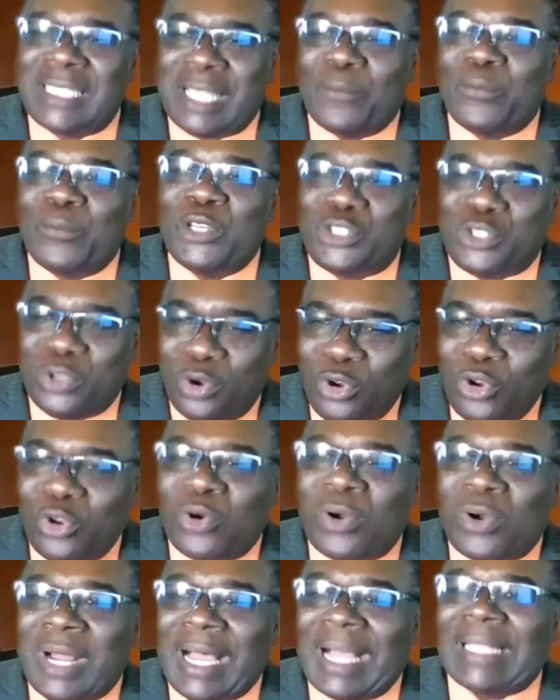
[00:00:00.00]
things that we
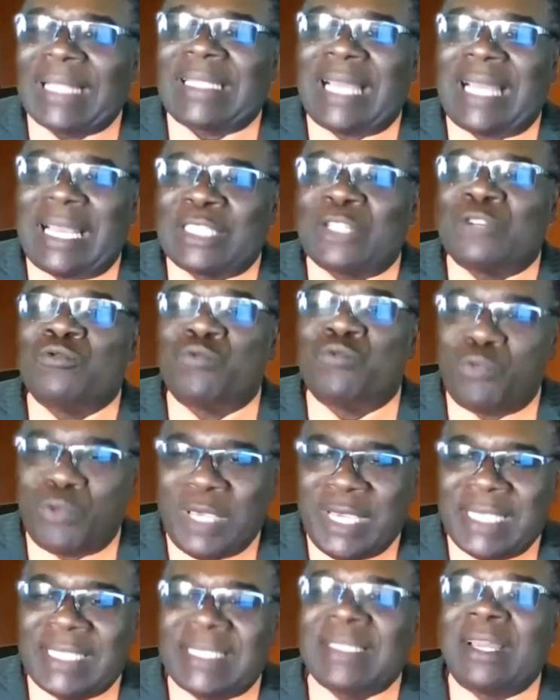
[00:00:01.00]
should look at as
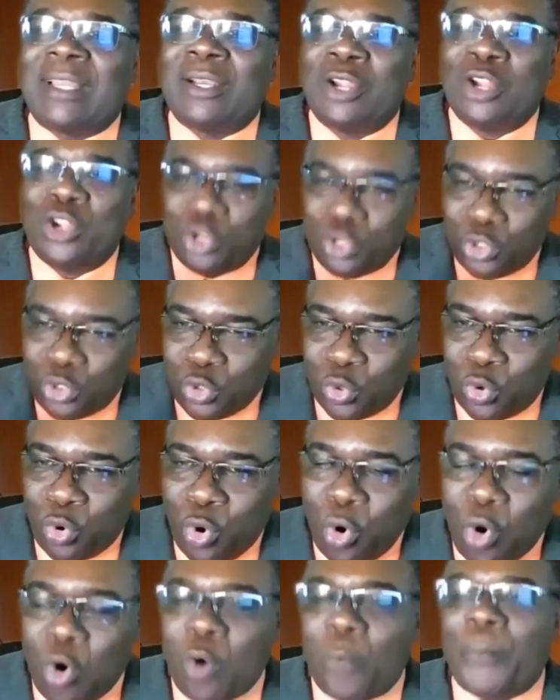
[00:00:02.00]
a reason
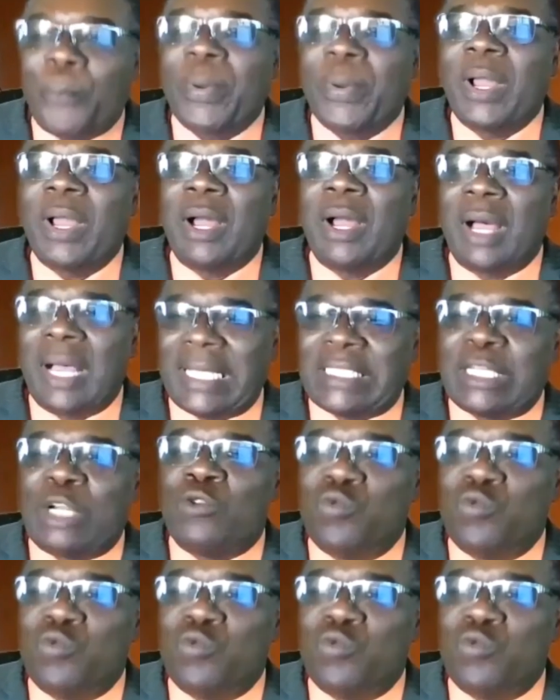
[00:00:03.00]
to hope,